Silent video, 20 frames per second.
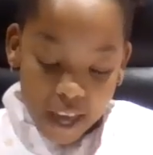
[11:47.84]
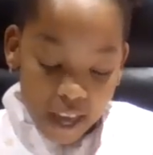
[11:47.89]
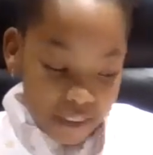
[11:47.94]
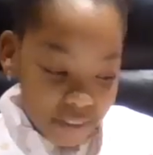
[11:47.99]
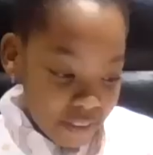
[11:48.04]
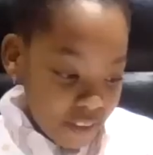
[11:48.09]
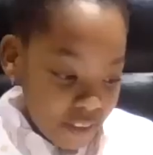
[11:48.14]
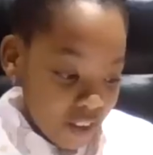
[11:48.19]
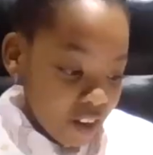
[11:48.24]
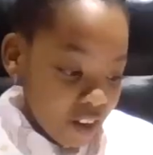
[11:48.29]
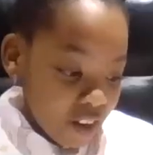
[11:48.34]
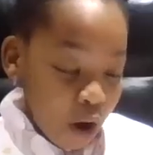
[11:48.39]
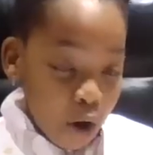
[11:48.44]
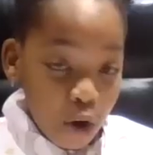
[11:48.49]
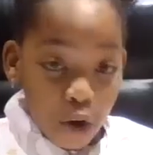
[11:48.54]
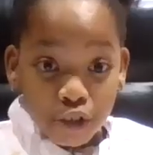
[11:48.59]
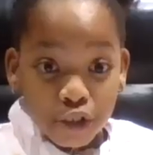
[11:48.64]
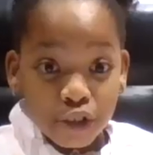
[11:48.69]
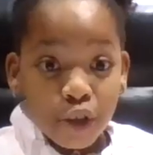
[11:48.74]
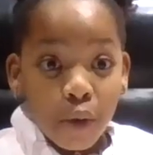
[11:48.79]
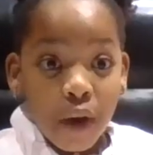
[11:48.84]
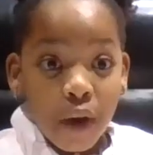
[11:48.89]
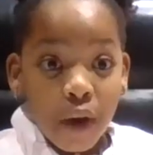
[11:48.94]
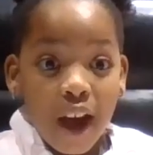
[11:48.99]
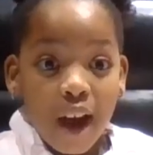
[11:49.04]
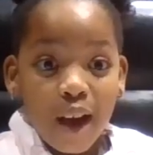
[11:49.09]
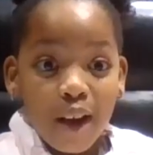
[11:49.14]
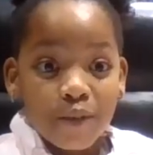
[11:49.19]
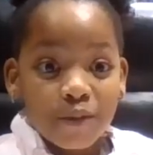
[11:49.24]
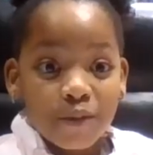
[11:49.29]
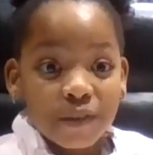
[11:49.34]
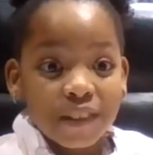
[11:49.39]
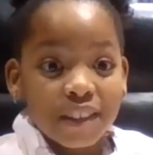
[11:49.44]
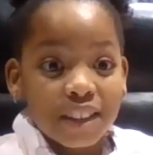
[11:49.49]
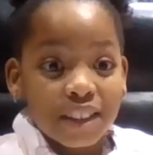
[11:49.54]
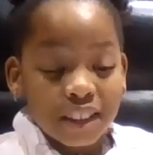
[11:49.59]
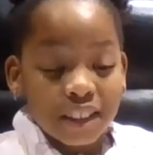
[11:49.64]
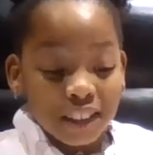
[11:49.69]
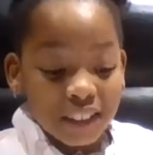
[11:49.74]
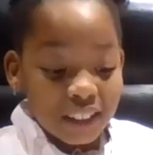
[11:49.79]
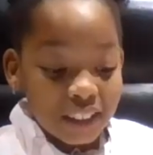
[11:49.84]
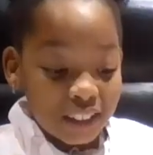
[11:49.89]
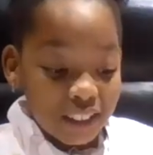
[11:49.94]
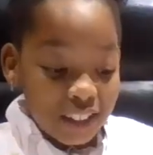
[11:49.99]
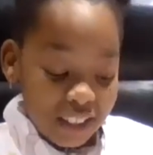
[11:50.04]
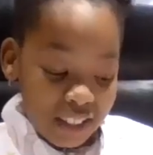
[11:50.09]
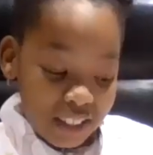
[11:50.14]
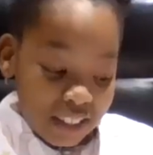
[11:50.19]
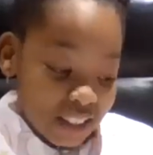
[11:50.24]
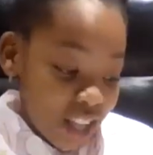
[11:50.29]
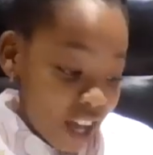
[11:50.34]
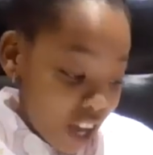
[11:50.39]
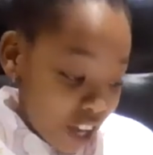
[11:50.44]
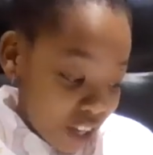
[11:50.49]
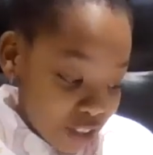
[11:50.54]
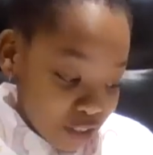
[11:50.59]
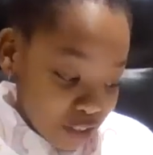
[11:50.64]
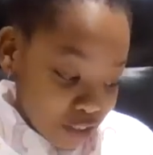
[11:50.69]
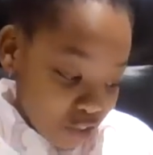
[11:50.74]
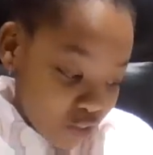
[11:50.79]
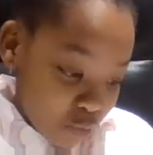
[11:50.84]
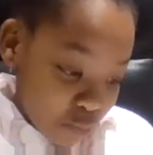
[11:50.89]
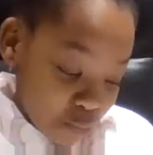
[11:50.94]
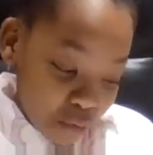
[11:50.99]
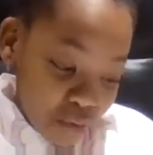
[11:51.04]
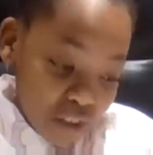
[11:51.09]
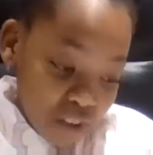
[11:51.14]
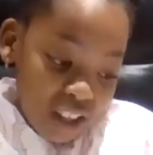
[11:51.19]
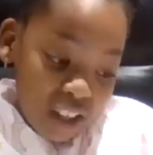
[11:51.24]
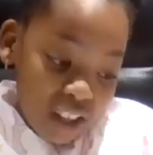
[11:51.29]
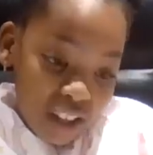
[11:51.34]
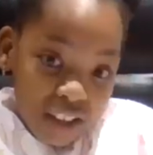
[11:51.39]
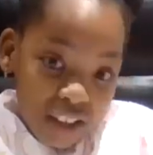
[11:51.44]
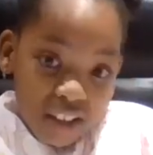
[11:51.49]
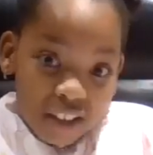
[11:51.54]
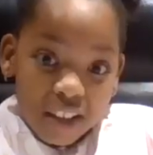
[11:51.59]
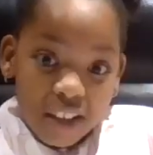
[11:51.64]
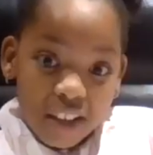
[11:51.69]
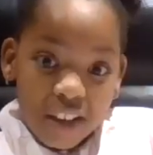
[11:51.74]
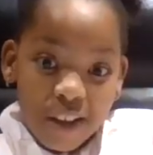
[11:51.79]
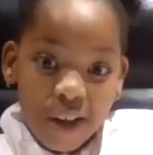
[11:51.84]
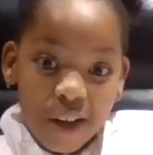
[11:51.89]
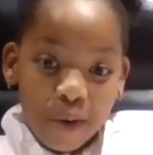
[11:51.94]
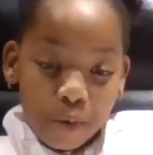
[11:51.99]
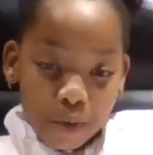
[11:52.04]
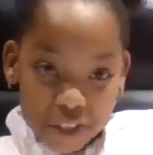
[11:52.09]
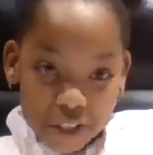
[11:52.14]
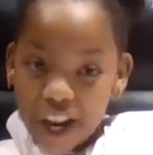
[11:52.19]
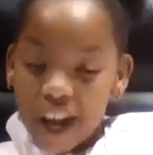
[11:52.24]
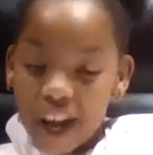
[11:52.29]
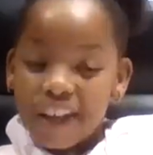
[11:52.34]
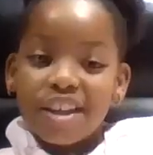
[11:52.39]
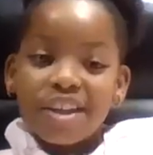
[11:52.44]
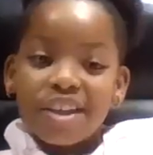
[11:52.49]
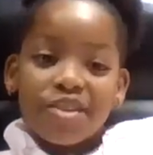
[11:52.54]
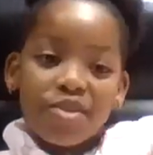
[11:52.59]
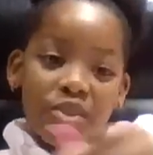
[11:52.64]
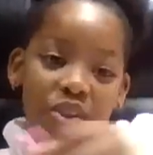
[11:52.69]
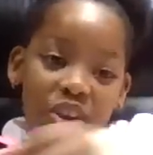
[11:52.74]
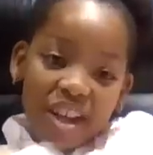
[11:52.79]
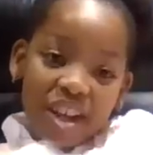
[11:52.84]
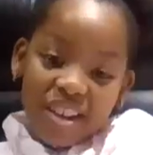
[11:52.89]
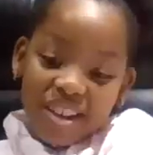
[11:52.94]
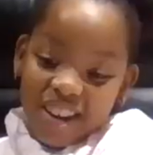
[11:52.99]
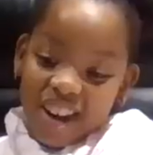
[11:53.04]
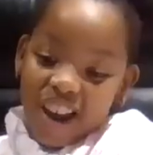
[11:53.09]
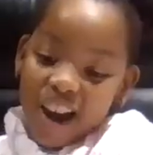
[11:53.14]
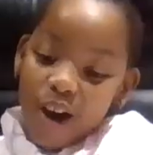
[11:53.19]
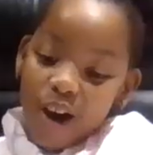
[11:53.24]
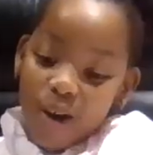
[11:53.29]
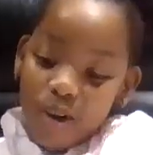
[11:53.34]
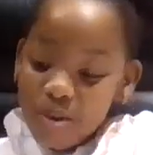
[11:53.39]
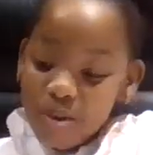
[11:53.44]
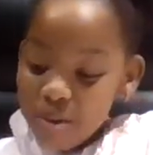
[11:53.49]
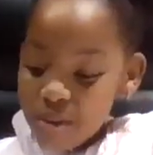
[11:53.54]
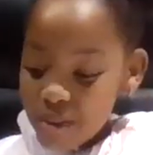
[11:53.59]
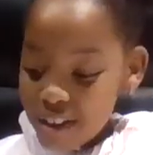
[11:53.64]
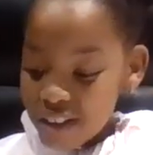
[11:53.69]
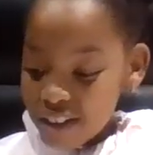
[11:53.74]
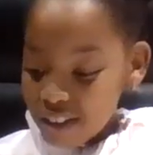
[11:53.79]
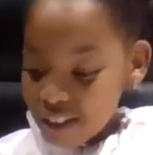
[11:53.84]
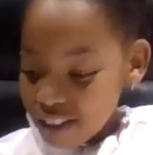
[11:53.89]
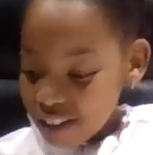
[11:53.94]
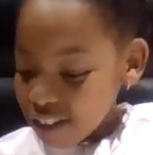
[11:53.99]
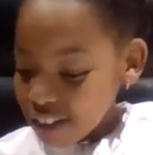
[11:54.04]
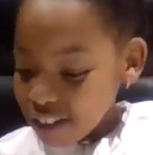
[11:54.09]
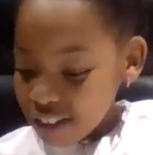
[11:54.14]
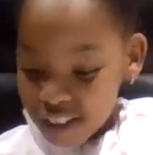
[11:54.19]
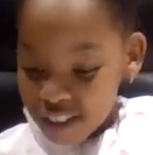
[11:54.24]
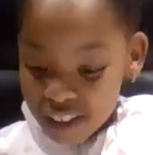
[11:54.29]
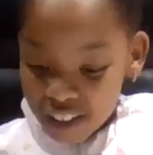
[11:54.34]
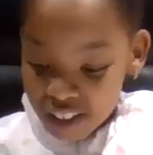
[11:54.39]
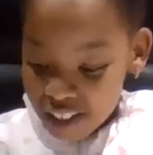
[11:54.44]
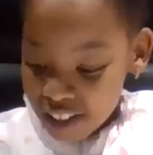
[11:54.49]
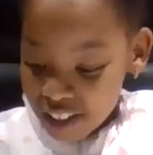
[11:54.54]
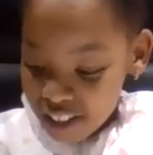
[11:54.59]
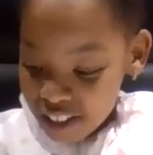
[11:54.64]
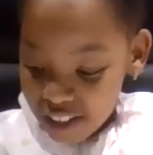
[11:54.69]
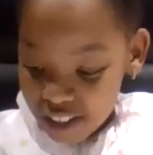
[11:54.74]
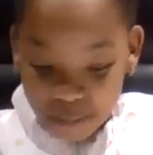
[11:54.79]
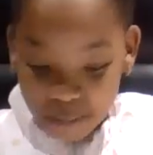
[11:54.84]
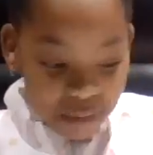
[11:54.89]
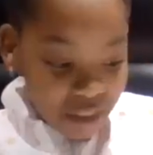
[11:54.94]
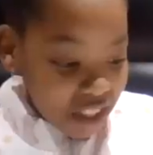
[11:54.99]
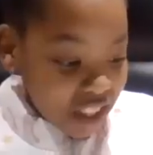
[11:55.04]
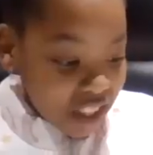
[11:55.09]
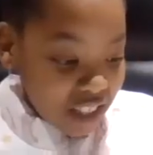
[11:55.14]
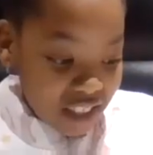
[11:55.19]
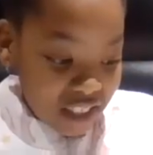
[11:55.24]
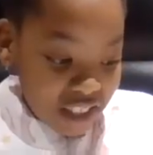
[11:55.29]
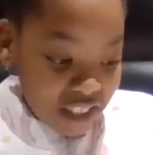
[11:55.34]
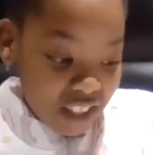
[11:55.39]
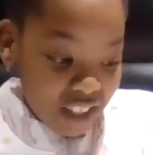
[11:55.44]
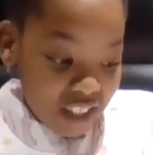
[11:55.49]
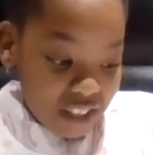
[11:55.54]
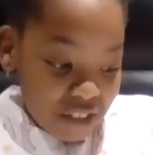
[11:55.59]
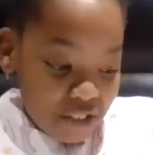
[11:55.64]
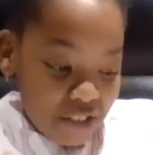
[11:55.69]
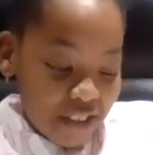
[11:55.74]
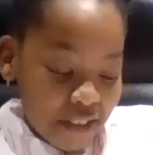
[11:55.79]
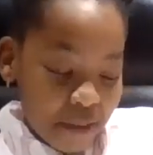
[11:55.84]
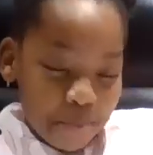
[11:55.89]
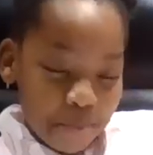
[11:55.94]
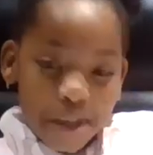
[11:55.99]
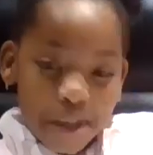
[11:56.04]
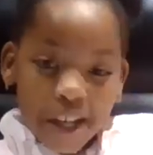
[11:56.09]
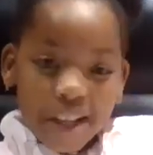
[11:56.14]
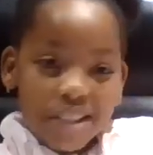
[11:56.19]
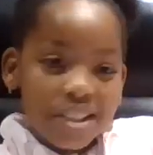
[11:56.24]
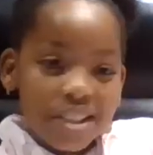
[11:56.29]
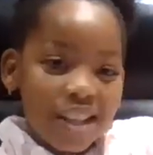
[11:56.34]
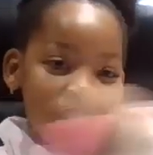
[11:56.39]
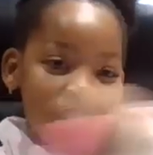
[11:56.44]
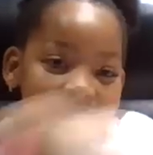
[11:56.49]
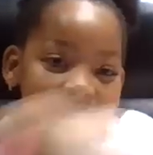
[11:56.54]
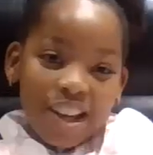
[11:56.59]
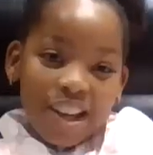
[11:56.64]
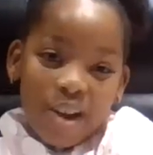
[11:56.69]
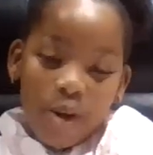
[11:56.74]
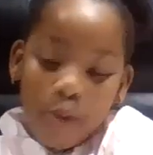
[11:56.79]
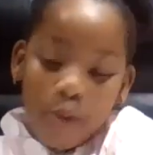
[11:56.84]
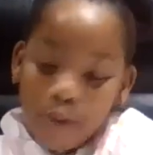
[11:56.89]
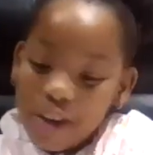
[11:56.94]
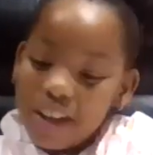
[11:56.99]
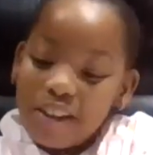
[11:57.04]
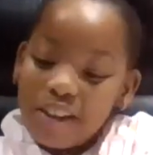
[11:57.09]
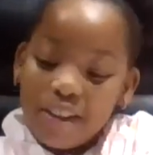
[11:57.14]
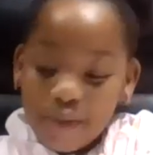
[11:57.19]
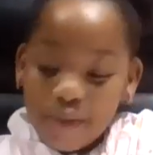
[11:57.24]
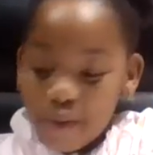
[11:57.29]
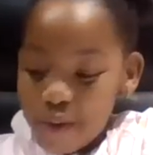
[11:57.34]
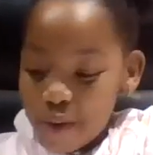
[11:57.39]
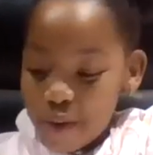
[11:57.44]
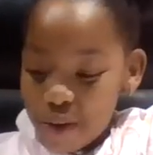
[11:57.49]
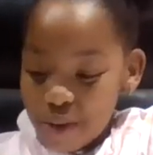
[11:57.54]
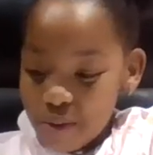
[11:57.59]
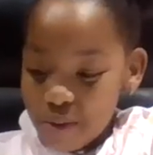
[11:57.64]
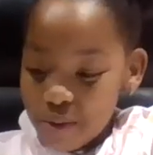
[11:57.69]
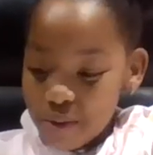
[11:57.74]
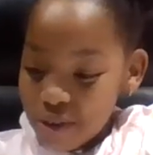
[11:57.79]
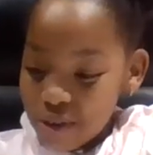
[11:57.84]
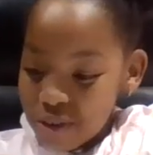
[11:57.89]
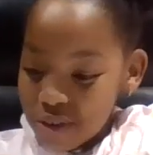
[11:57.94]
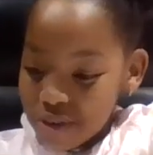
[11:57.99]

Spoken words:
And then I also have signs of bullying I can read now. Let me just get to the page and then I'll read it for you.